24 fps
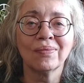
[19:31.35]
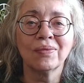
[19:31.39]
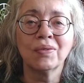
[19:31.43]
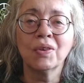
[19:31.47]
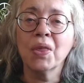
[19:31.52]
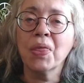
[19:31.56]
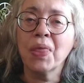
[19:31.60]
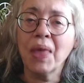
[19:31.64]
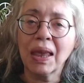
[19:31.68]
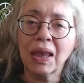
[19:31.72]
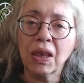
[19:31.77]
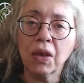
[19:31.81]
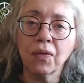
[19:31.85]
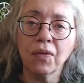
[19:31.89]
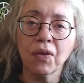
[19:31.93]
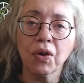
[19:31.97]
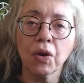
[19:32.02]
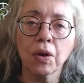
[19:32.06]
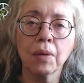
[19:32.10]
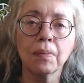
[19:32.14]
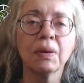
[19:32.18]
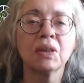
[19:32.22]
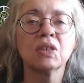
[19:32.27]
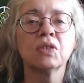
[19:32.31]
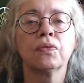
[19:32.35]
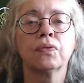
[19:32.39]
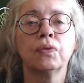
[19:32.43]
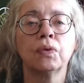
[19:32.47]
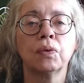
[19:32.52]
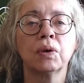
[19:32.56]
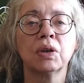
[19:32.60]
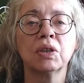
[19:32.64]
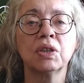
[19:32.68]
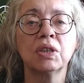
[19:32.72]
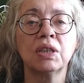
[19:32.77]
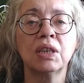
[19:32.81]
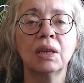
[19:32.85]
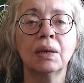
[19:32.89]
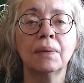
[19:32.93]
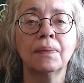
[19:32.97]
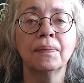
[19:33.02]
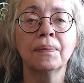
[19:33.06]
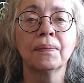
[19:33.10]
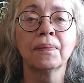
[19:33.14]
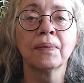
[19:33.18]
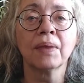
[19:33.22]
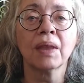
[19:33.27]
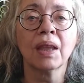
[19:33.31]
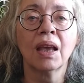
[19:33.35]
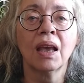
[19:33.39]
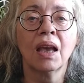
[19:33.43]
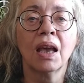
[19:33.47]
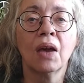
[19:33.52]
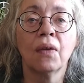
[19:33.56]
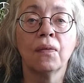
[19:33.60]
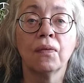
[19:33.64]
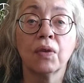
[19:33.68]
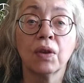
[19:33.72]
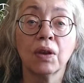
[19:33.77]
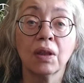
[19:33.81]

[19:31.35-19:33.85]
Well, thank you very much for watching. If